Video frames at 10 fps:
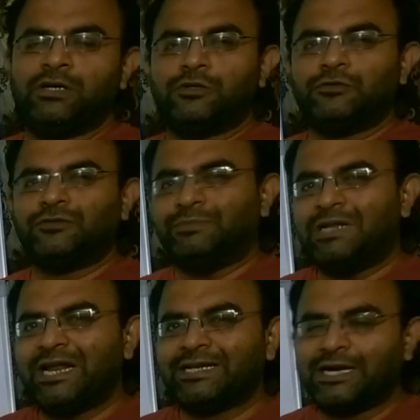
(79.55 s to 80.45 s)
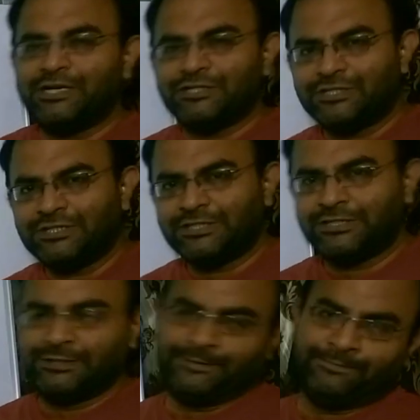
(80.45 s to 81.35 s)
to simulate
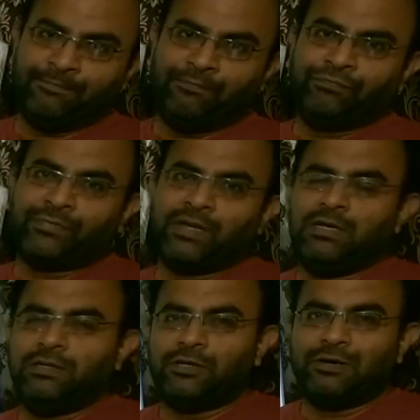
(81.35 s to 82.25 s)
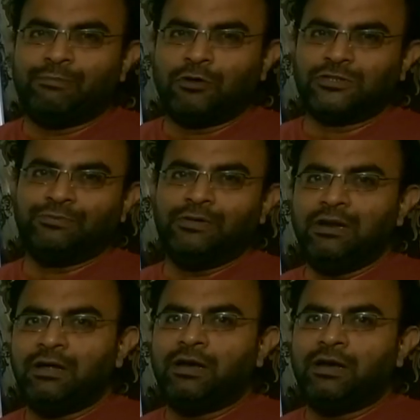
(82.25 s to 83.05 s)
conditions that are possible,